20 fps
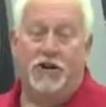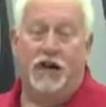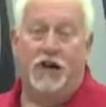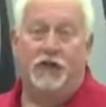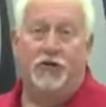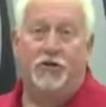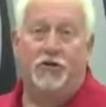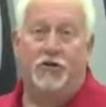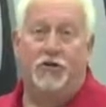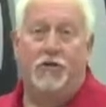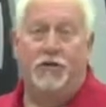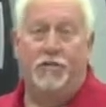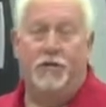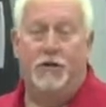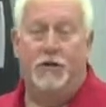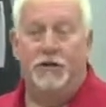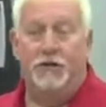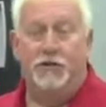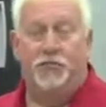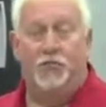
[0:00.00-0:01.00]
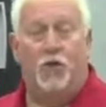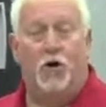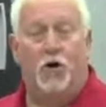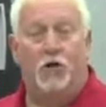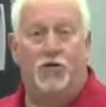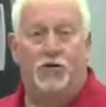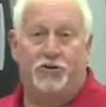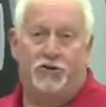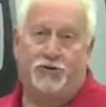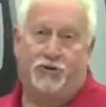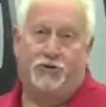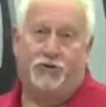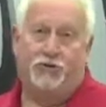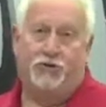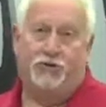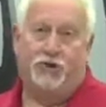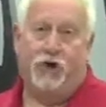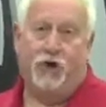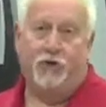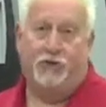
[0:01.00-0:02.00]
not good. It means the water is too
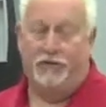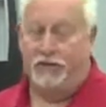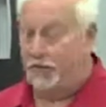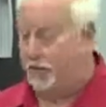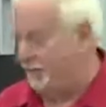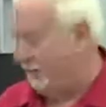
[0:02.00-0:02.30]
soft.